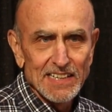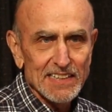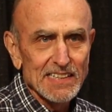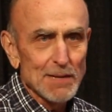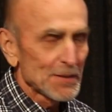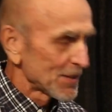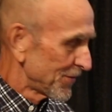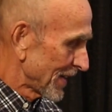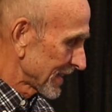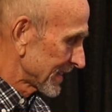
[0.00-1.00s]
economic
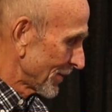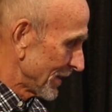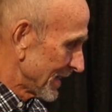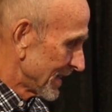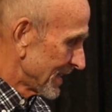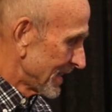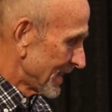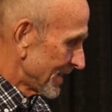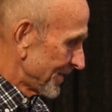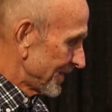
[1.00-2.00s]
effect that we
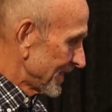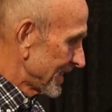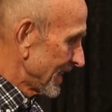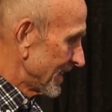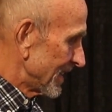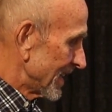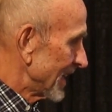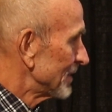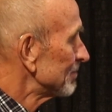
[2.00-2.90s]
see today.